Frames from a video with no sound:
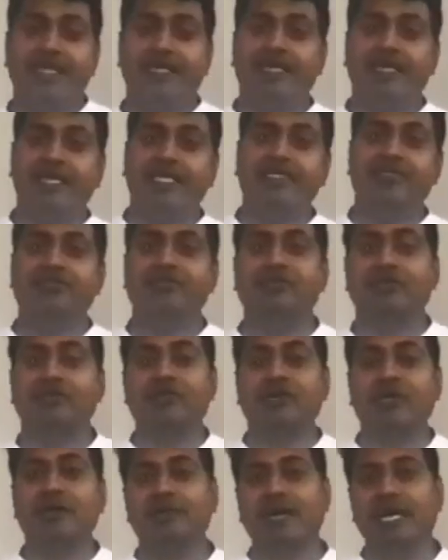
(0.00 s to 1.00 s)
Great. So
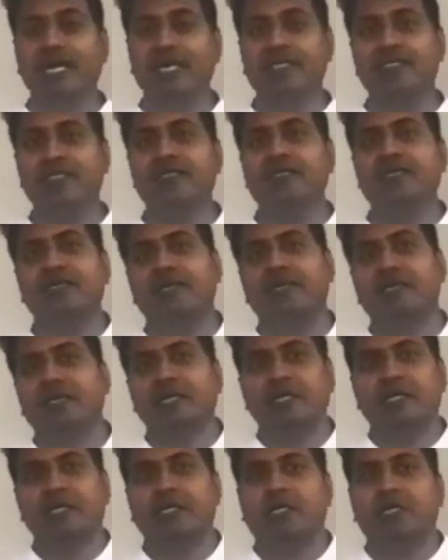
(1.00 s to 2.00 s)
yoga mat,
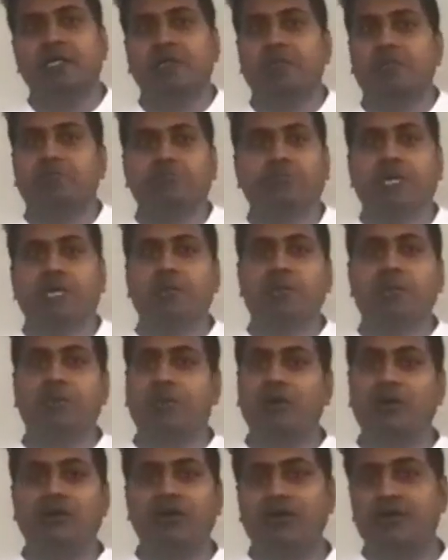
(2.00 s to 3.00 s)
a
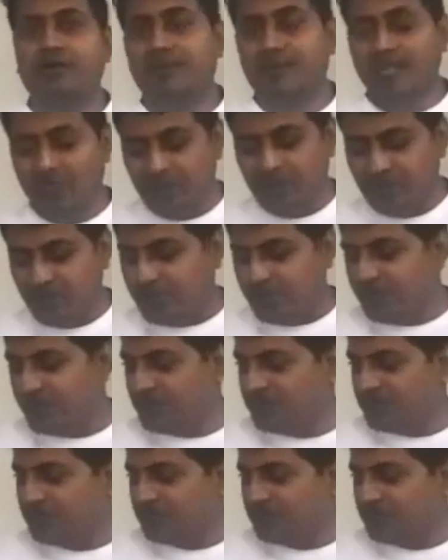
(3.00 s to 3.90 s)
block or a pillow.